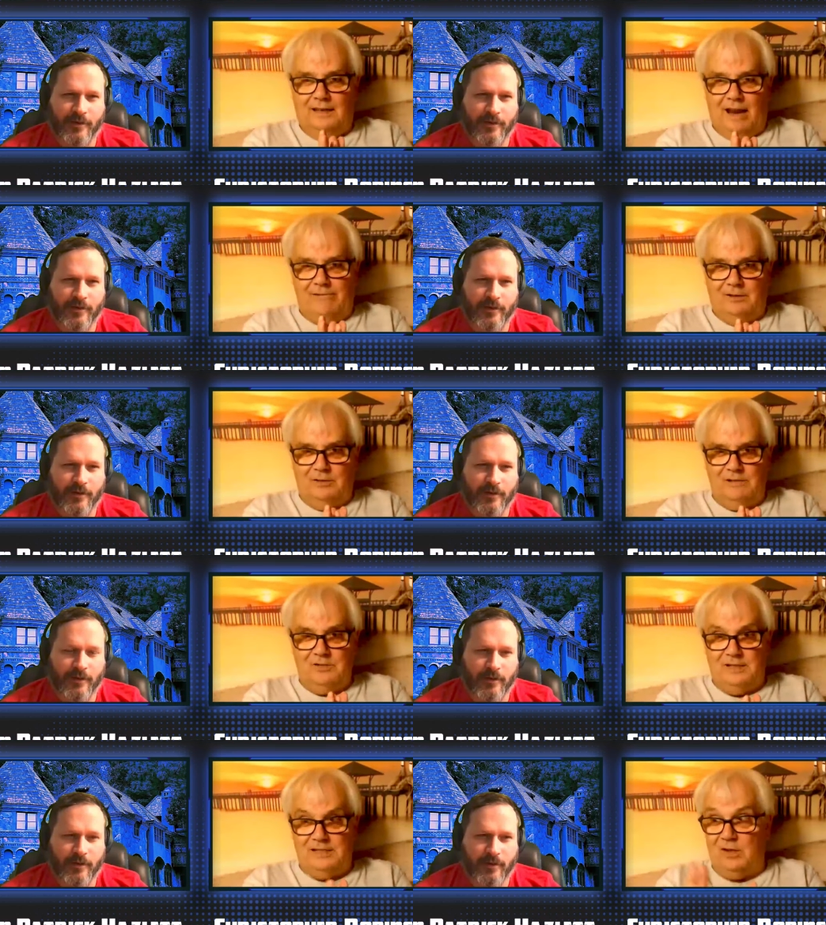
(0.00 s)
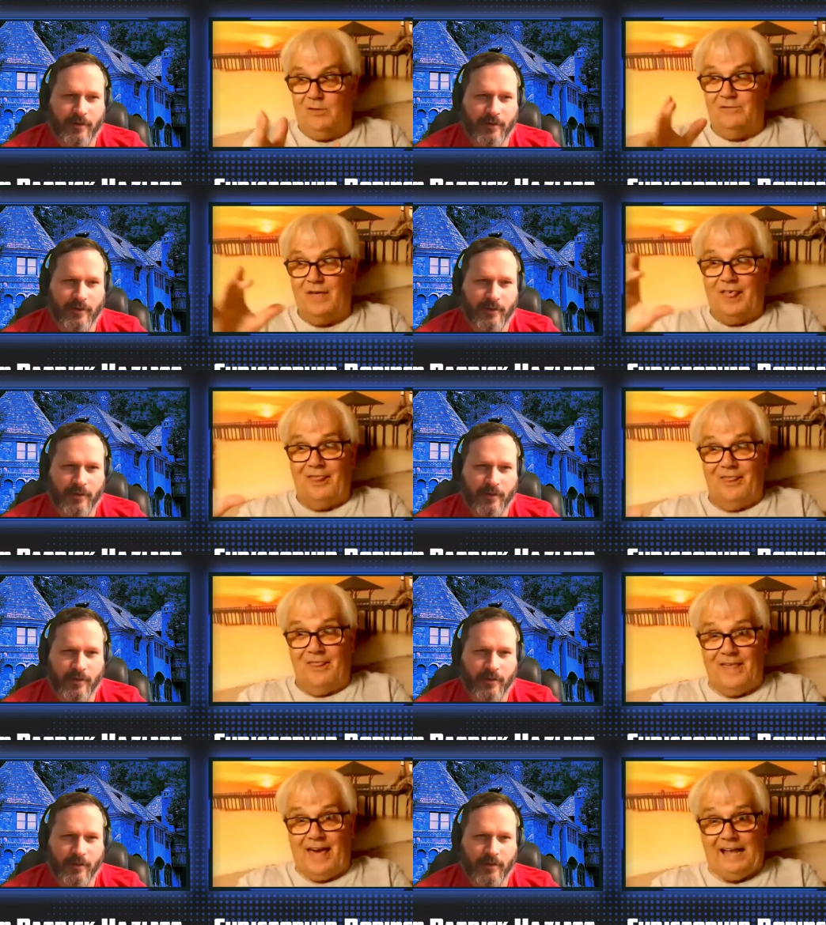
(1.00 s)
Speaker 1: characteristics of
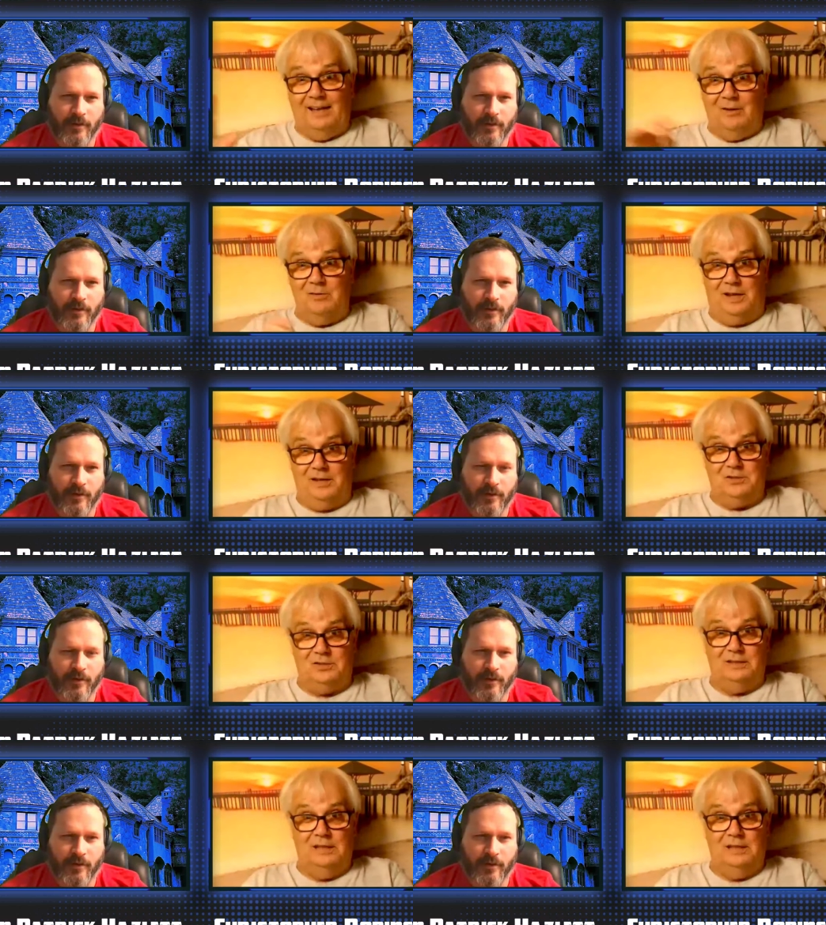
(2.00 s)
that location.